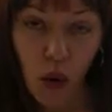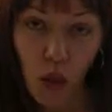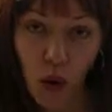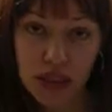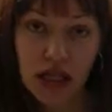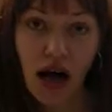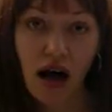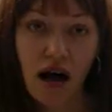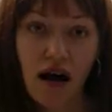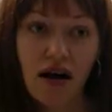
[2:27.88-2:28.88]
What
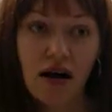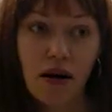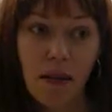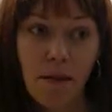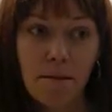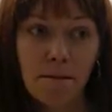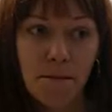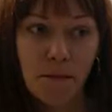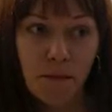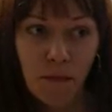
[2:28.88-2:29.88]
are
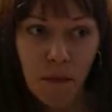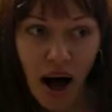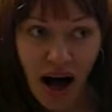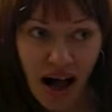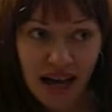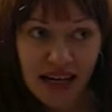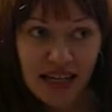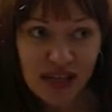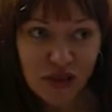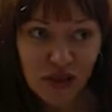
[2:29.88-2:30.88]

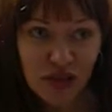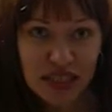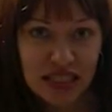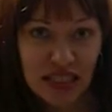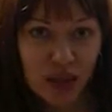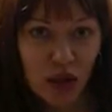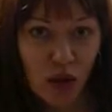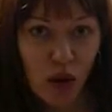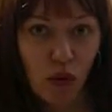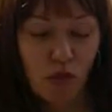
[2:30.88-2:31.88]
my
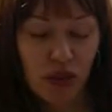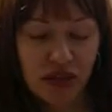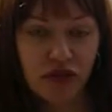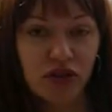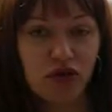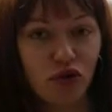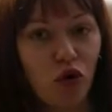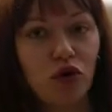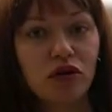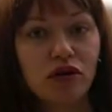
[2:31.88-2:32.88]
physical benefits of
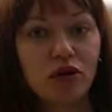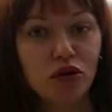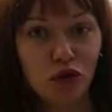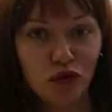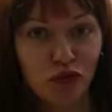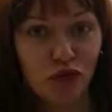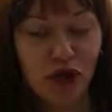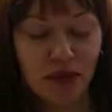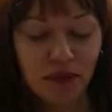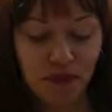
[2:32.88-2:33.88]
going gluten-free?